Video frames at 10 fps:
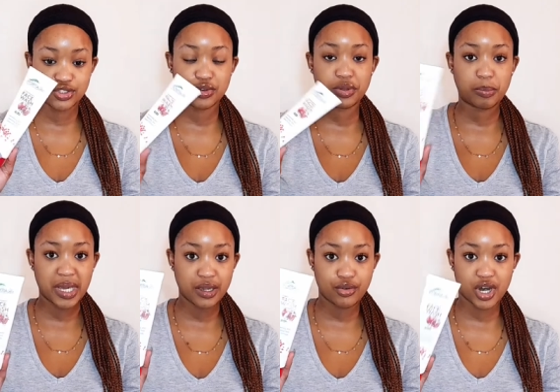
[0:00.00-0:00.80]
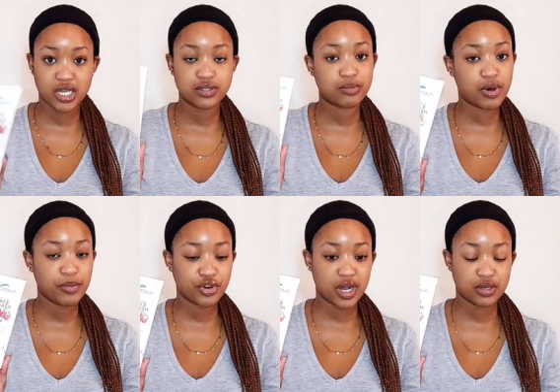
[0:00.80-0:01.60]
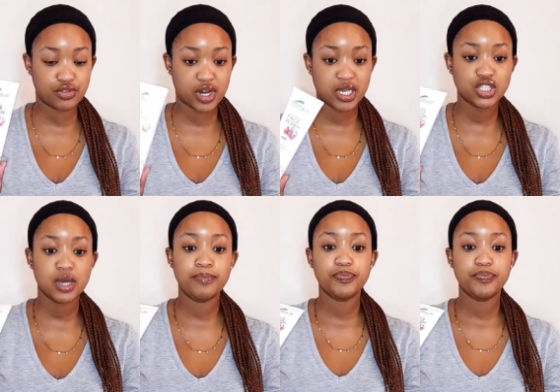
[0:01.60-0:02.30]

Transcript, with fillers: so the pink range, the pomegranate range,